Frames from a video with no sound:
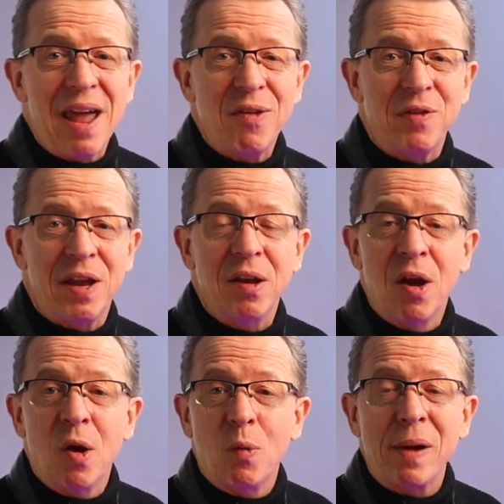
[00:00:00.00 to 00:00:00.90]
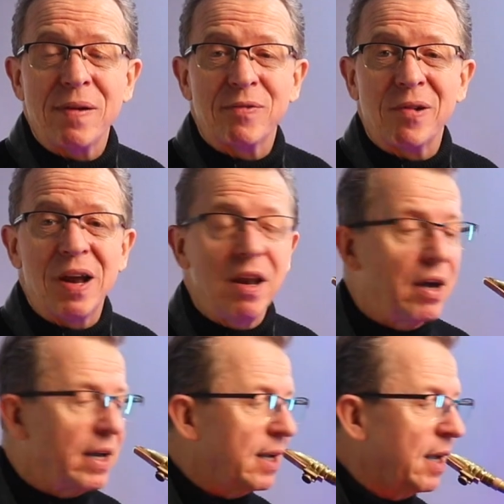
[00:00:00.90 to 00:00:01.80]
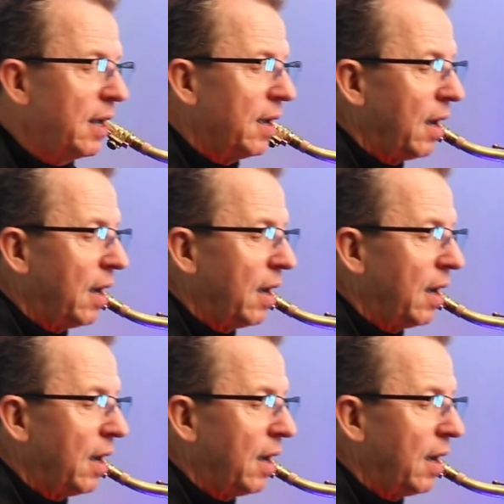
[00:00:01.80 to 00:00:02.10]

F in wherever I like